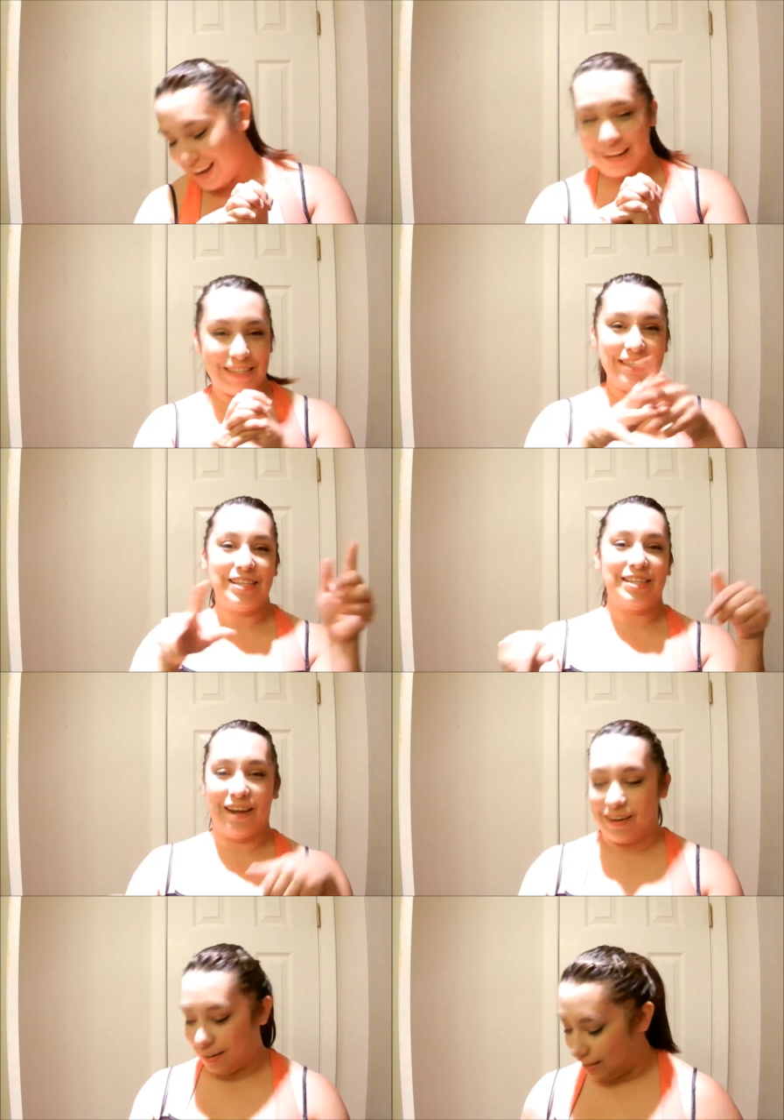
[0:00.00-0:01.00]
and she just
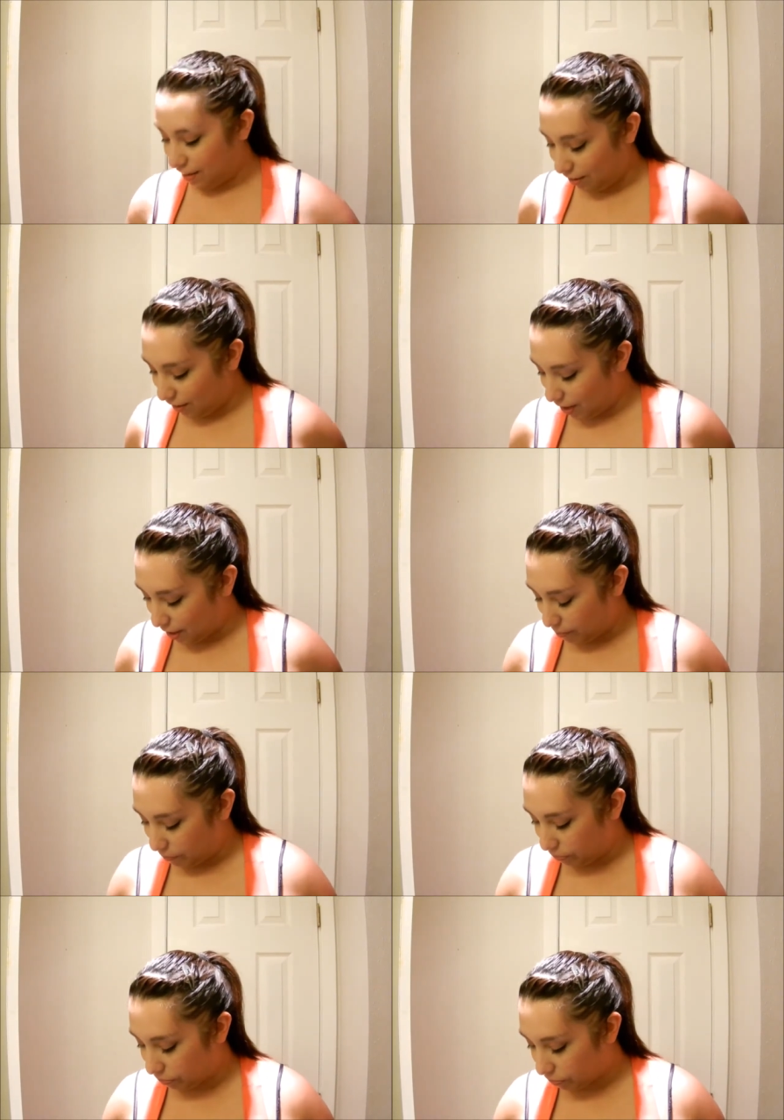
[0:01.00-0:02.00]
on her little, um,
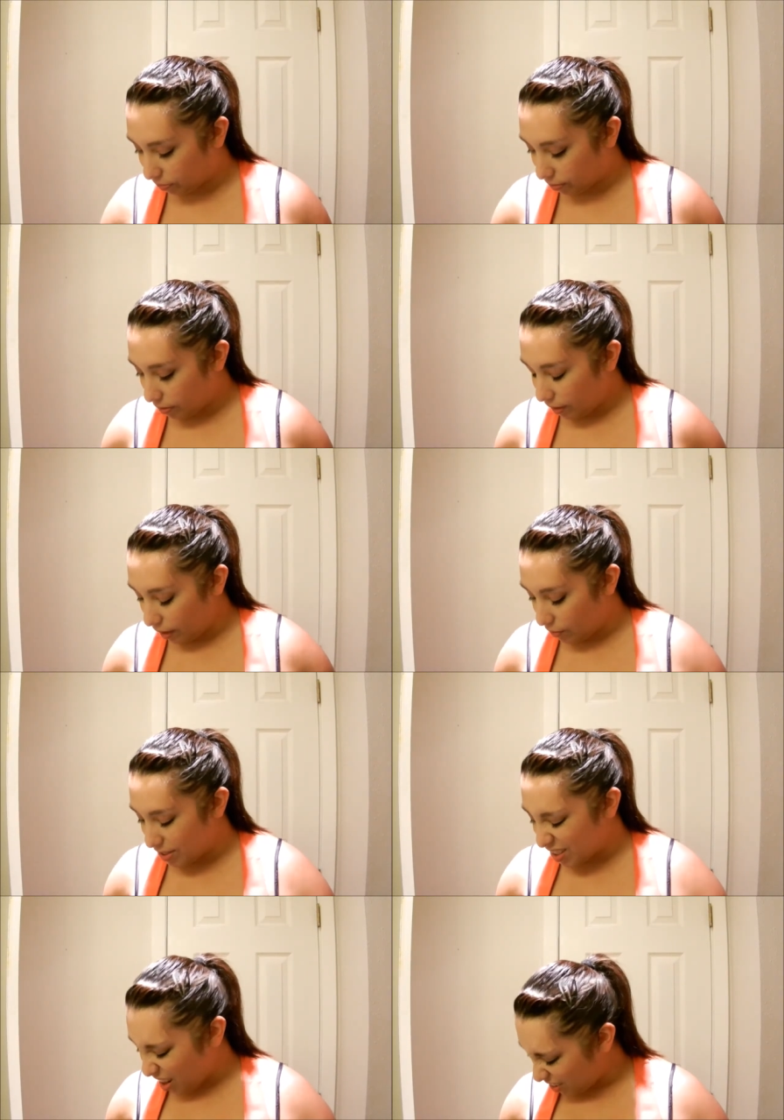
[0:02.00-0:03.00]

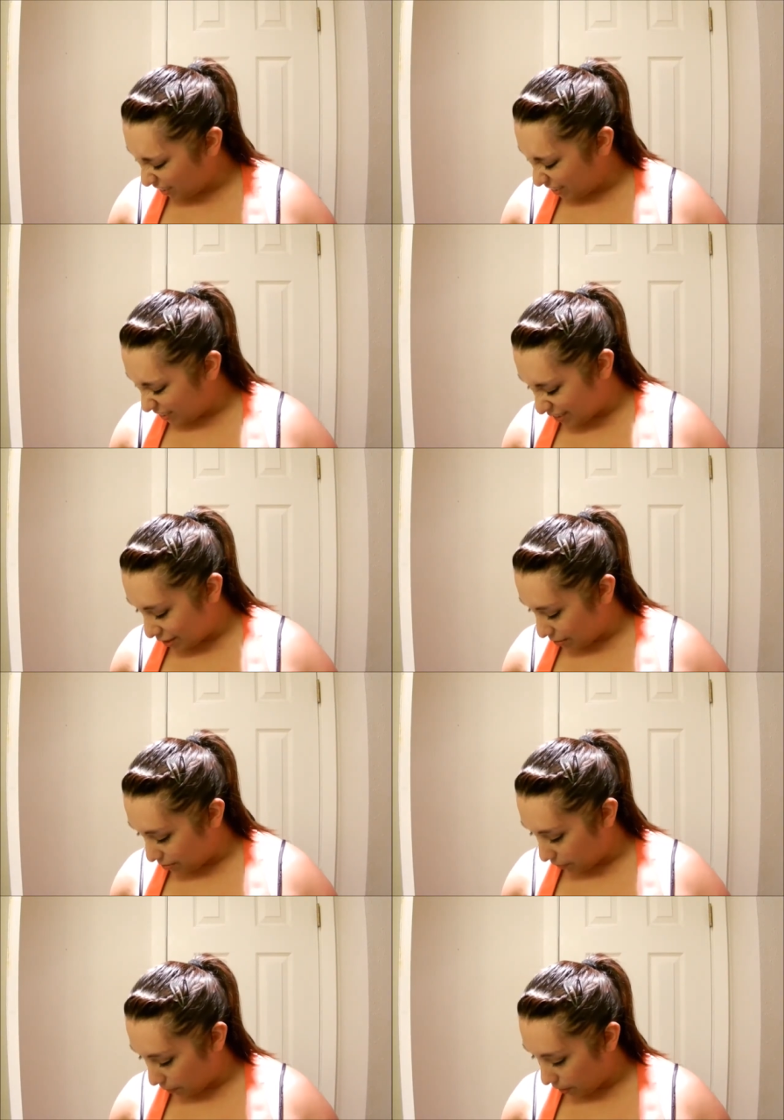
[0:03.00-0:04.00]
what's it called?
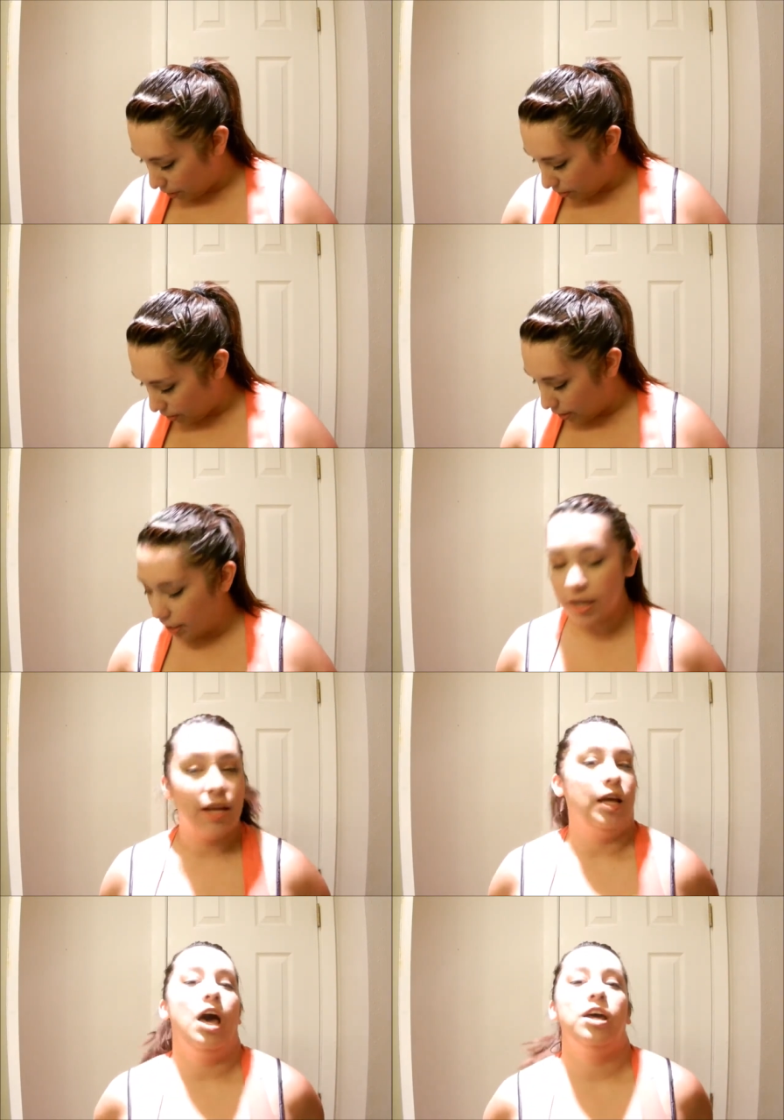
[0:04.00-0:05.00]
Bumbo.
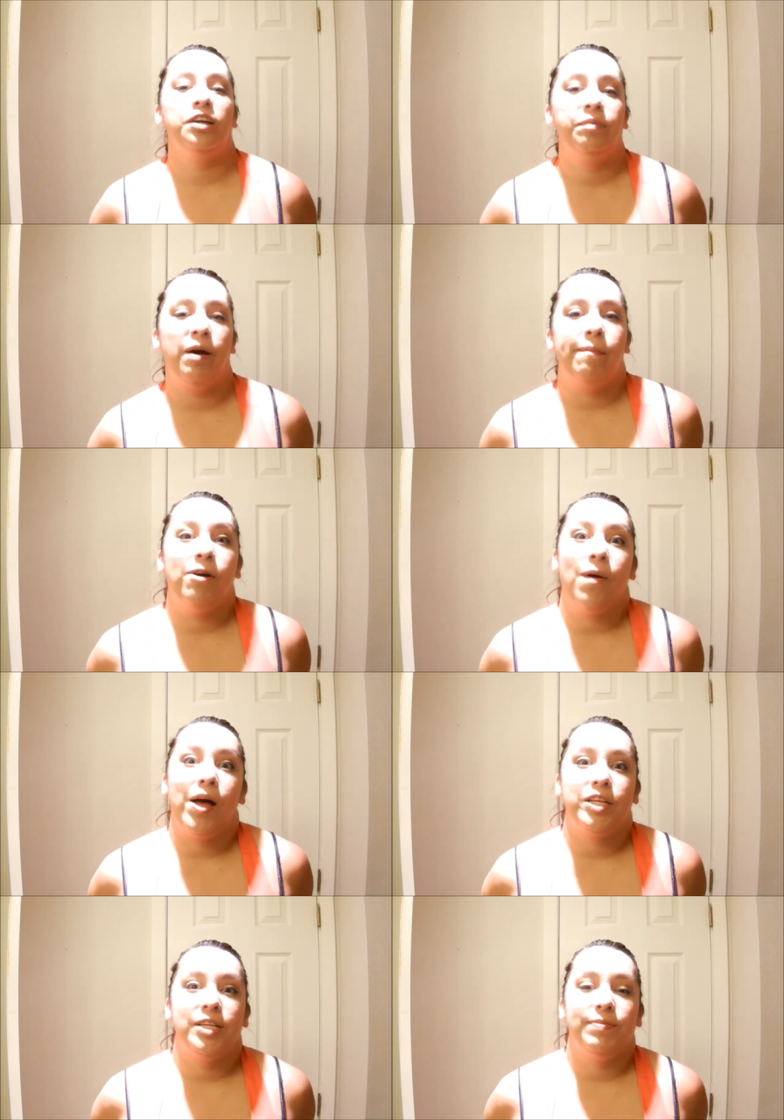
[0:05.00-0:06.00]
On her bumbo
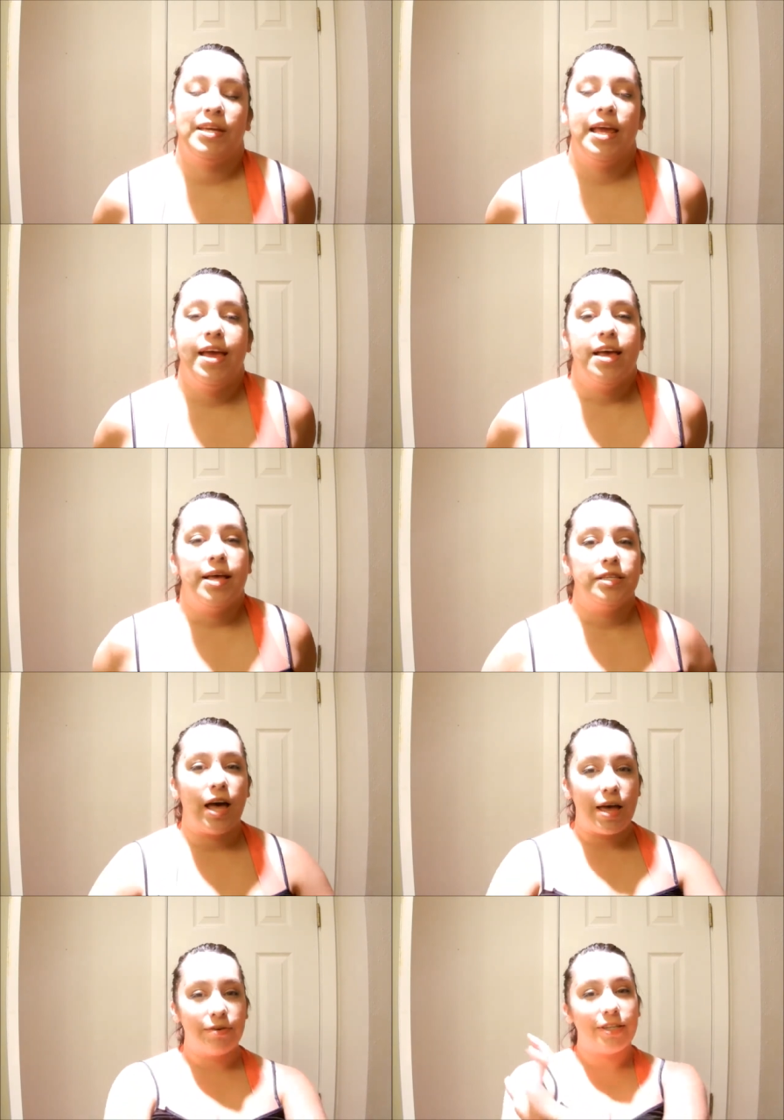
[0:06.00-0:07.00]
watching me. So
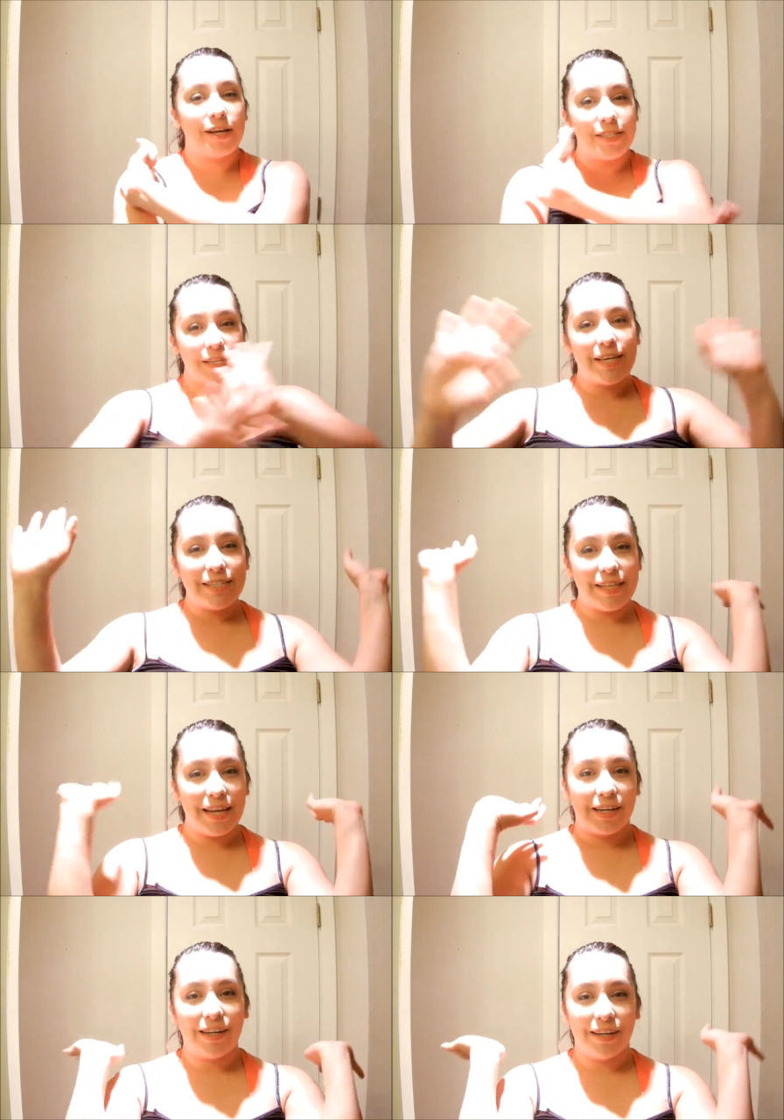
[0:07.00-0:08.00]
I will talk to you guys
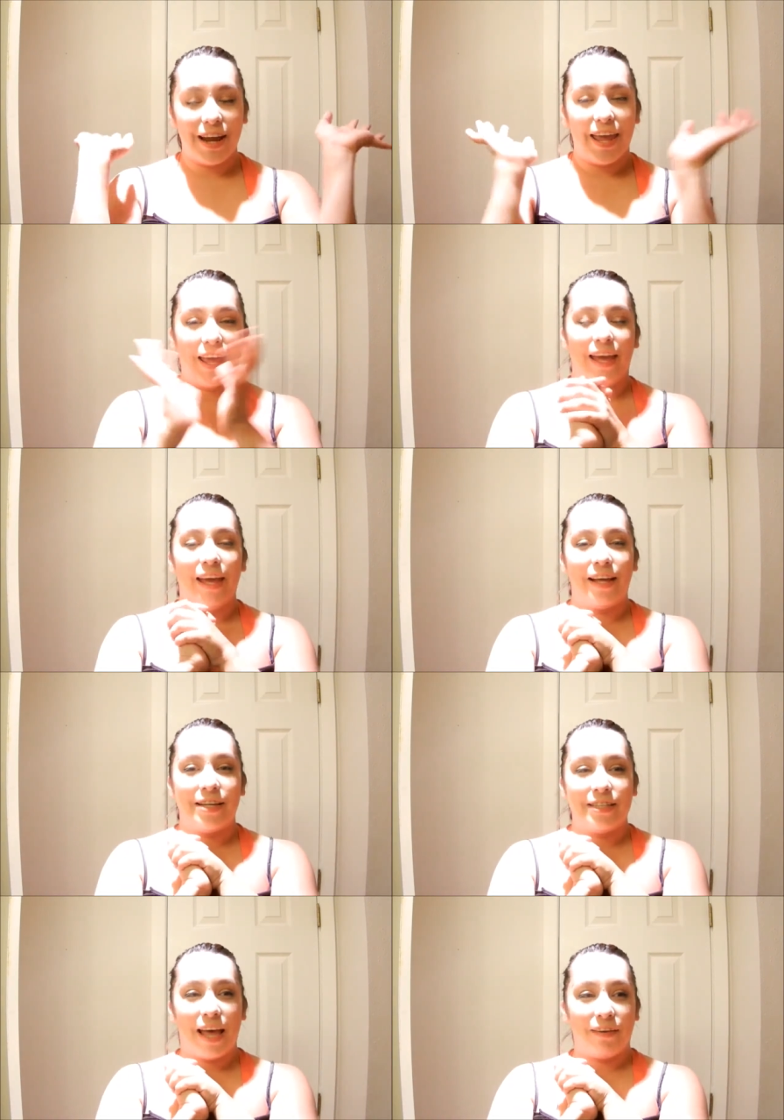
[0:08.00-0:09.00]
later.
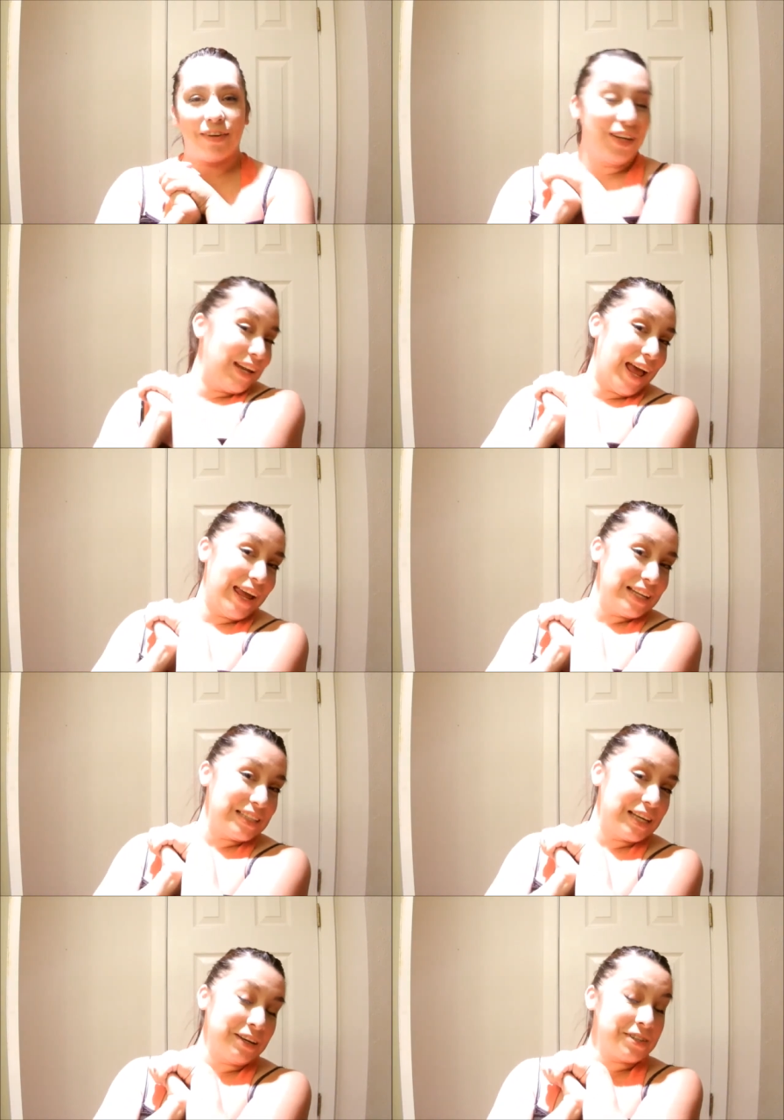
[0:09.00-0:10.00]
And have a good night.
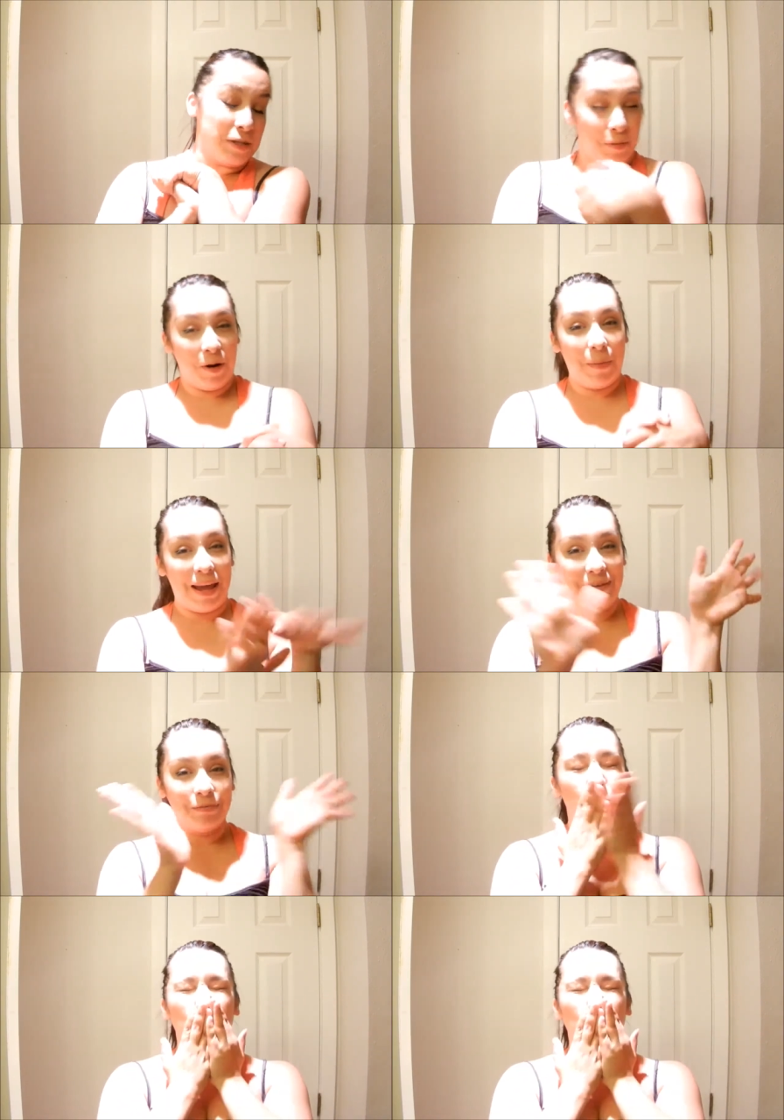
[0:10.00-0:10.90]
And I'll see you tomorrow. Bye.